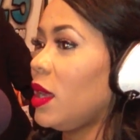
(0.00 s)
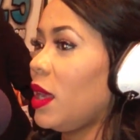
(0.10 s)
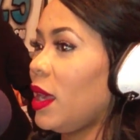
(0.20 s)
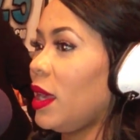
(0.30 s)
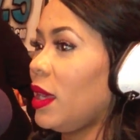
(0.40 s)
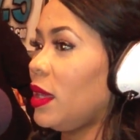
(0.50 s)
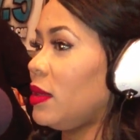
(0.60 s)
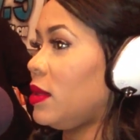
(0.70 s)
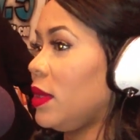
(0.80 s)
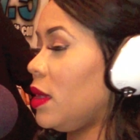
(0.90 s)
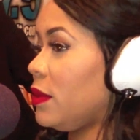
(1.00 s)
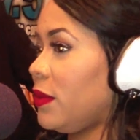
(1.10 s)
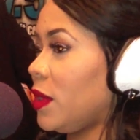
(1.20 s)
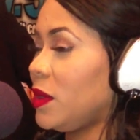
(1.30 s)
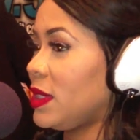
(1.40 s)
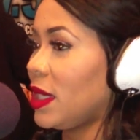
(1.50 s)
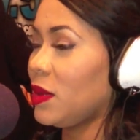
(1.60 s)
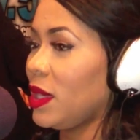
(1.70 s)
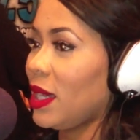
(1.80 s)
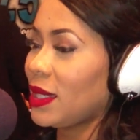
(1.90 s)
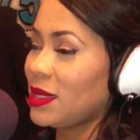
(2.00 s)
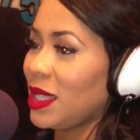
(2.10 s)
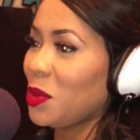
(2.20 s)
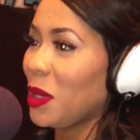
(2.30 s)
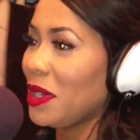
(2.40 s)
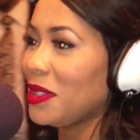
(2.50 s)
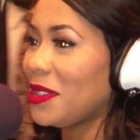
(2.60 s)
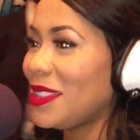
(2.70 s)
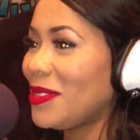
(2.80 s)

a 304 because I don't think I could say the word on the radio.